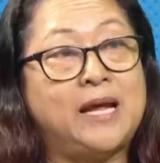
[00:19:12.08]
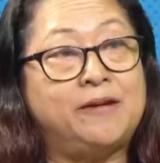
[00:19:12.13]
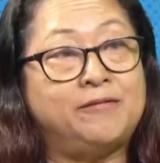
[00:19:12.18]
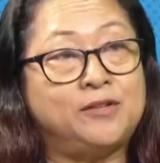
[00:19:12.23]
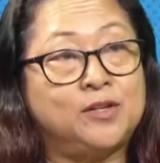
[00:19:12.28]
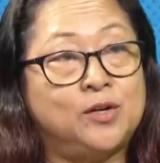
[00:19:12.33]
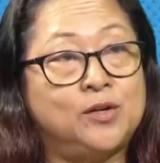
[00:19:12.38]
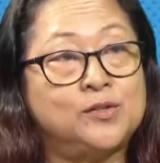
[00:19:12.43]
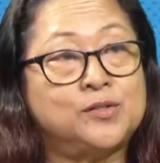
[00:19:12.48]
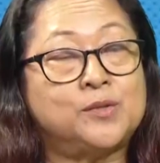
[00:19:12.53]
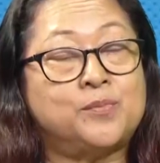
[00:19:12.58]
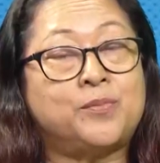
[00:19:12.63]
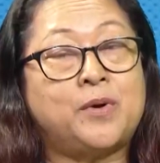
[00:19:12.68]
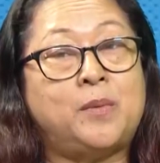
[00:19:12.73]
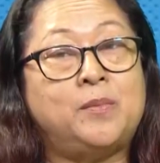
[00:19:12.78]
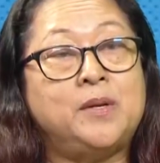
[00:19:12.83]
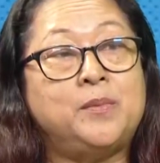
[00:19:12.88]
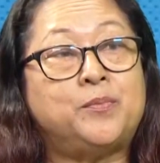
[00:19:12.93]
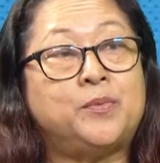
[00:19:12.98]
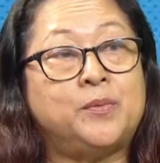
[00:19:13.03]
have to also
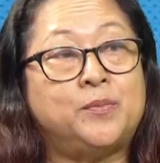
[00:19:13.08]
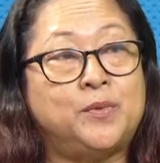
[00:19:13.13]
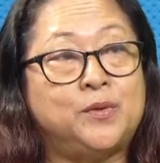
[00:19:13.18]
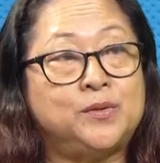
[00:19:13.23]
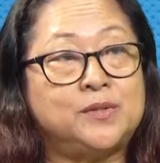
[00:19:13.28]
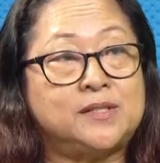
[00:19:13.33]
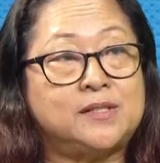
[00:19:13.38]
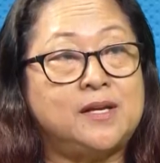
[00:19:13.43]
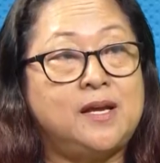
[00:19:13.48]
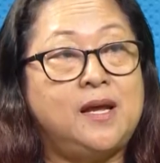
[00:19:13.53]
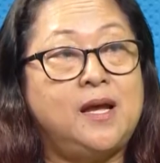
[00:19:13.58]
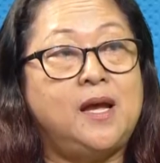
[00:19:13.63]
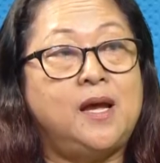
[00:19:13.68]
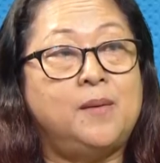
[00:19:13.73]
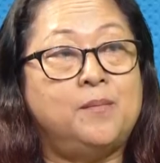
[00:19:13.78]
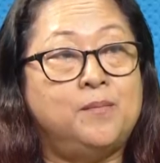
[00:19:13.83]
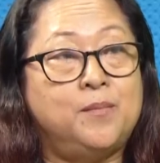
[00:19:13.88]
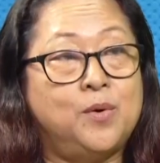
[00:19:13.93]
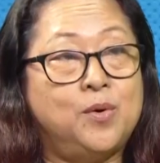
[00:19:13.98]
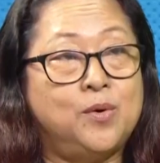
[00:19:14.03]
probably promote
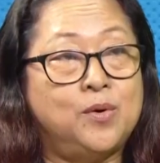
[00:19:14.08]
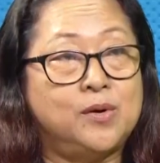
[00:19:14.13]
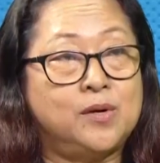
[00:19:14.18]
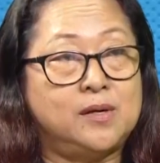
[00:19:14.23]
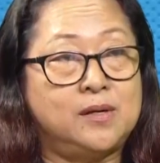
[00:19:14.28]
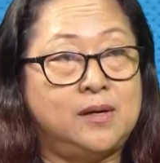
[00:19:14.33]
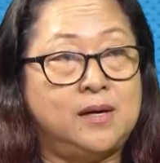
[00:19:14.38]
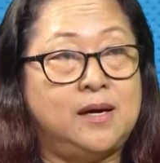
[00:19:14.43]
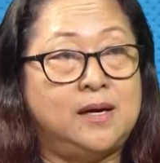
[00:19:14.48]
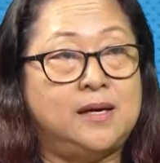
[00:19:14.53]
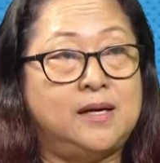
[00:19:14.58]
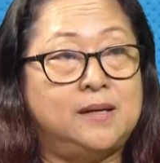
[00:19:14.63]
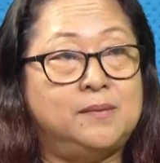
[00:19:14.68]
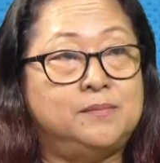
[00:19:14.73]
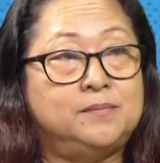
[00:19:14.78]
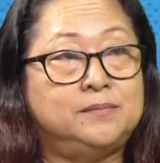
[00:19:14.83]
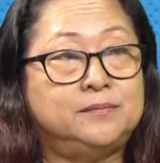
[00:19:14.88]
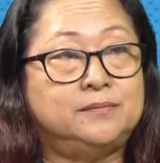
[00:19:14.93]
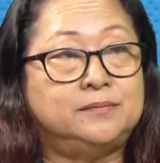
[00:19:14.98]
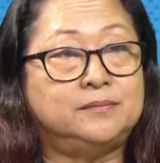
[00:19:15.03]
more
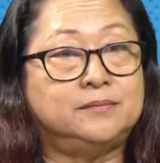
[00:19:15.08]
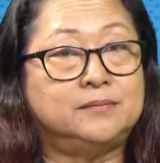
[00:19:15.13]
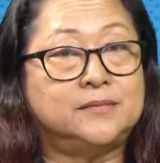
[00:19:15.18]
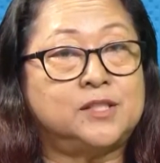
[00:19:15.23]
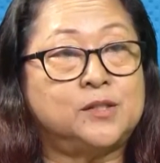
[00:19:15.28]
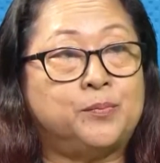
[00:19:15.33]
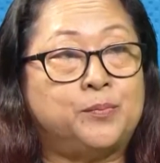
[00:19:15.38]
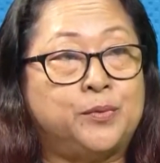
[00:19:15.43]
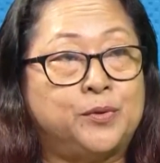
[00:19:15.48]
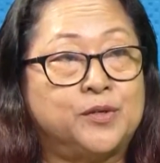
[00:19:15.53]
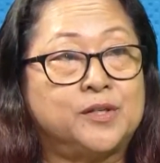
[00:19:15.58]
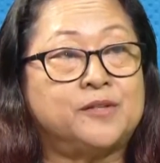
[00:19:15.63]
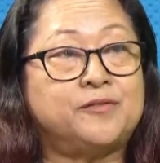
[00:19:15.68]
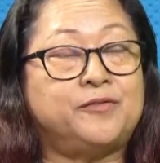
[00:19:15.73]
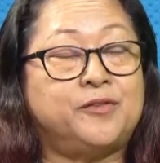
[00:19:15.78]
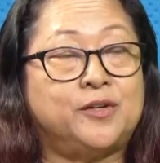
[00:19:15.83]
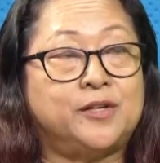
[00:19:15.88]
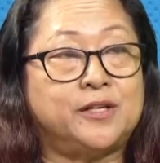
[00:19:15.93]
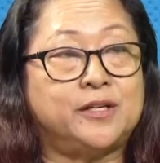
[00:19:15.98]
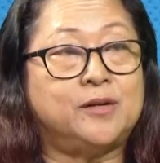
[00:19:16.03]
support
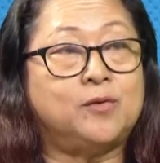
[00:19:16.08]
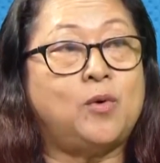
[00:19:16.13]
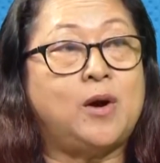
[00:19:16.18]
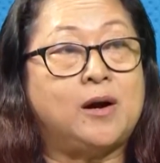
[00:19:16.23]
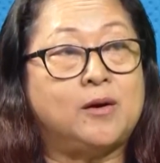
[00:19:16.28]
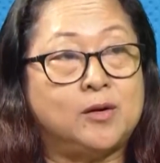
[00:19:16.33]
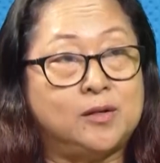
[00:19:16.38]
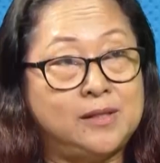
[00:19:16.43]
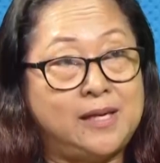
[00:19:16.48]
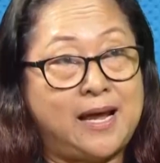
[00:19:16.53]
for the Warao